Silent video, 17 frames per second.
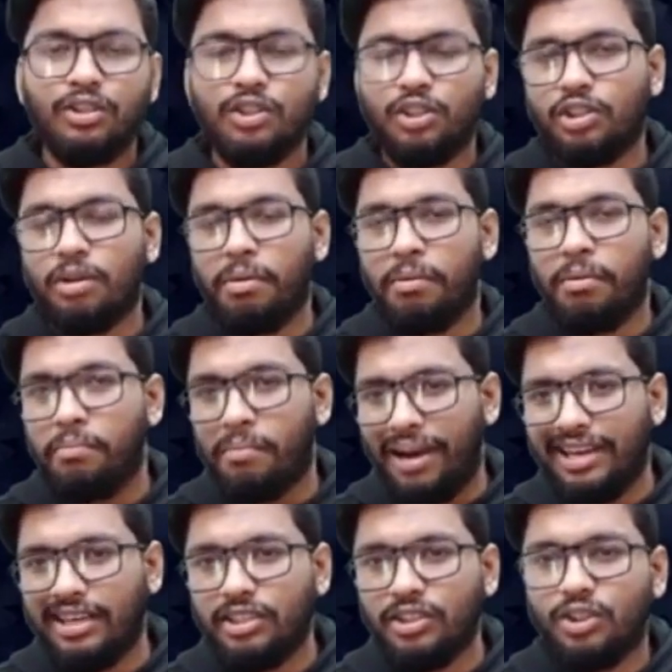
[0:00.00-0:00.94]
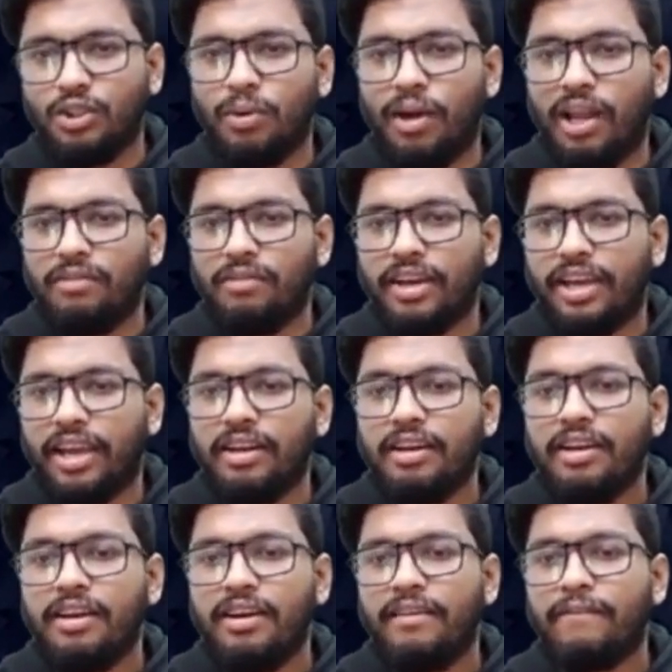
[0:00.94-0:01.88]
So it's going to be minus twelve
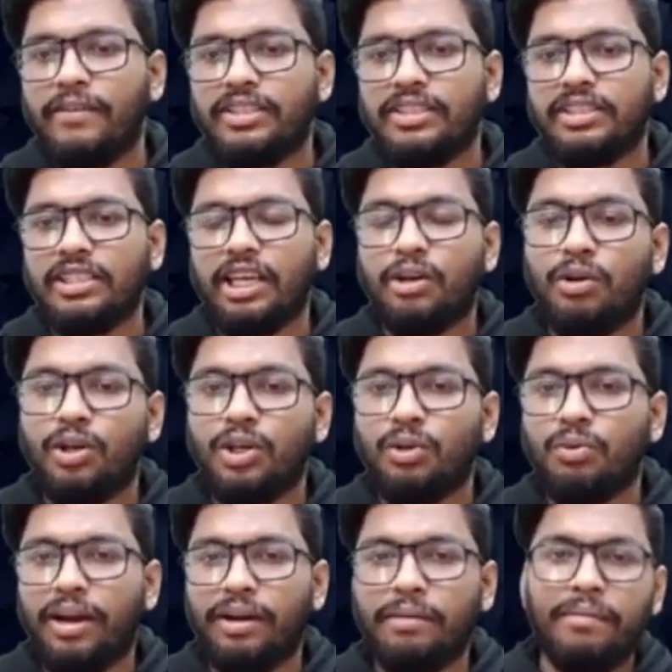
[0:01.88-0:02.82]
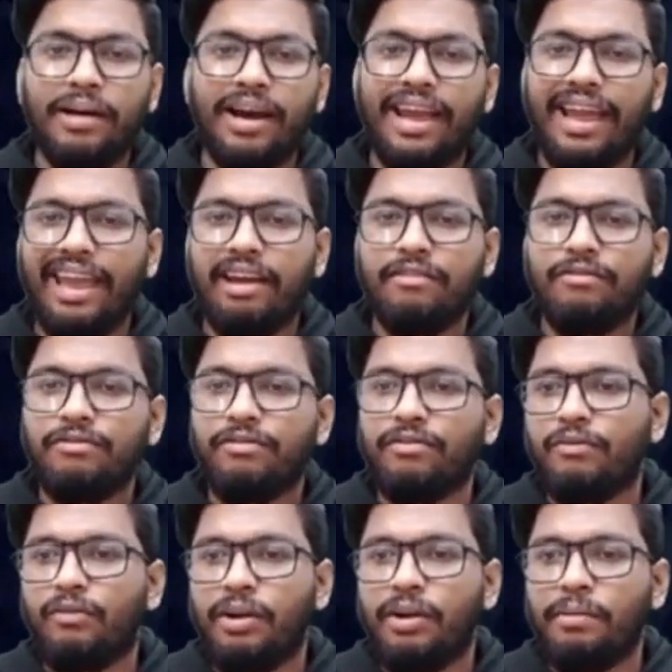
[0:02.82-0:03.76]
again, which is equal to one by F.
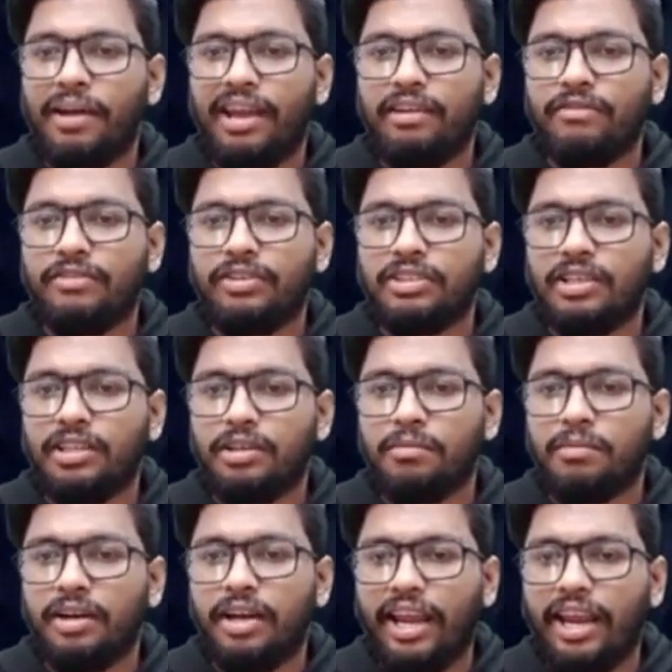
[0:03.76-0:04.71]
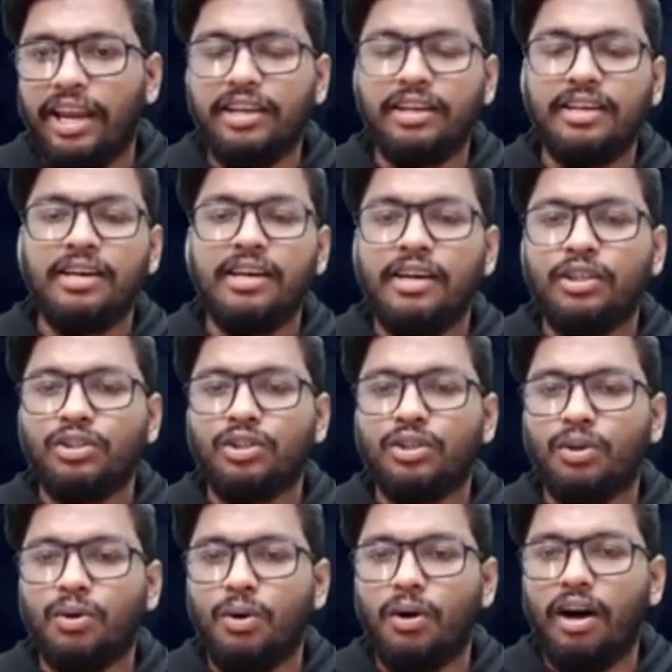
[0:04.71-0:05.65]
one by F is nothing but eight.
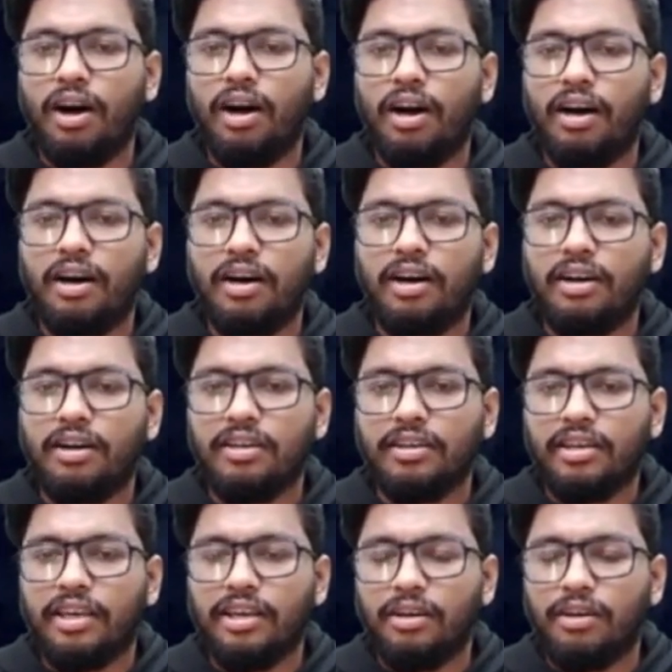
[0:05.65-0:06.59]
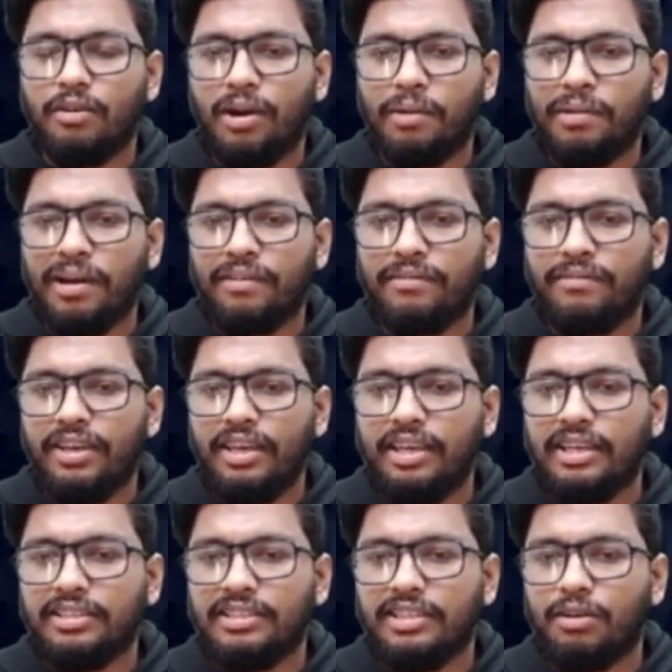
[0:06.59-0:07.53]
So uh, here one by
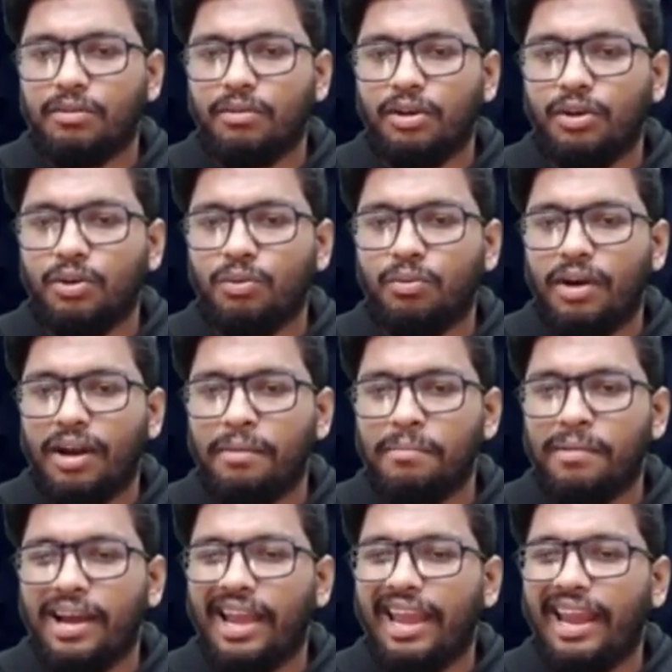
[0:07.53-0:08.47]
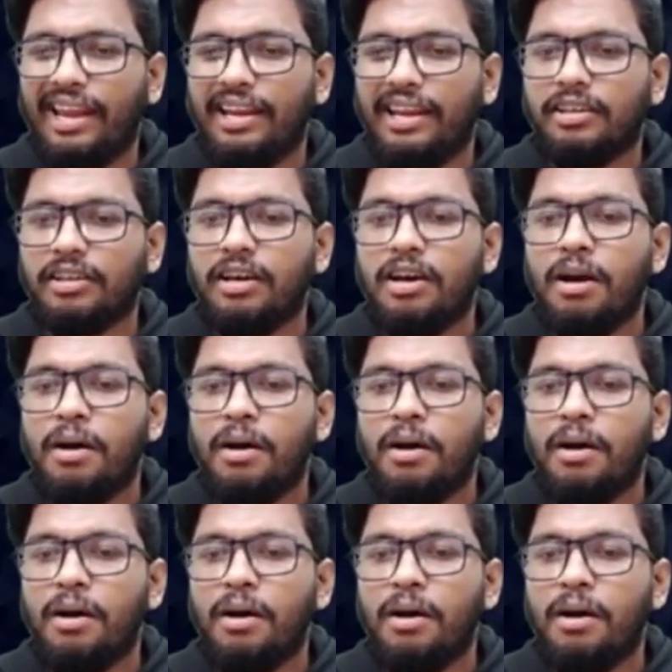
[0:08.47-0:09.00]
V is equal to one by eight